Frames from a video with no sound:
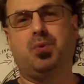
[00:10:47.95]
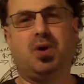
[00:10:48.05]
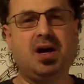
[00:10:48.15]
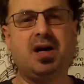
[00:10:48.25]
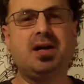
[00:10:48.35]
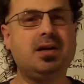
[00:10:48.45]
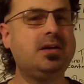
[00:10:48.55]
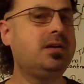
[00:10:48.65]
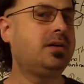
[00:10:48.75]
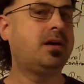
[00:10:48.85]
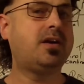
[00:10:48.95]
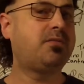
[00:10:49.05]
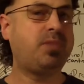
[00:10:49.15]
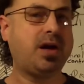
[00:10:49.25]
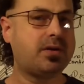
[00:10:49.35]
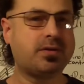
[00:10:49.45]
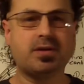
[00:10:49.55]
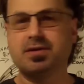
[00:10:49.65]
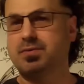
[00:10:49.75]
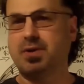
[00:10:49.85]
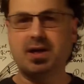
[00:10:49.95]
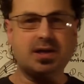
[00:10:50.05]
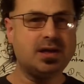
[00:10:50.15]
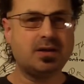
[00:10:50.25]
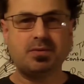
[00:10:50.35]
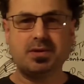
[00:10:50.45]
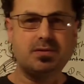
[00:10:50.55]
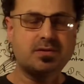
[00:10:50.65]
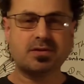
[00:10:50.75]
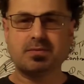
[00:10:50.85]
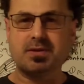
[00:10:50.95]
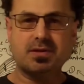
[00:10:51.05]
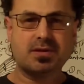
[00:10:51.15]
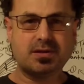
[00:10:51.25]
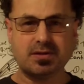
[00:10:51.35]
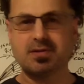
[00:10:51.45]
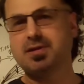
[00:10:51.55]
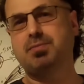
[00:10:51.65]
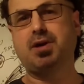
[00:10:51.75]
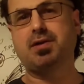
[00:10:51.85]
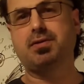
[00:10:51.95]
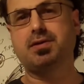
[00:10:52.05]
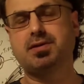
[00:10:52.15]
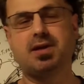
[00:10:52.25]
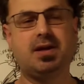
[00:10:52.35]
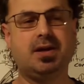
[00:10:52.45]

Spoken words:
why have batteries? Why can't we do something that doesn't need batteries?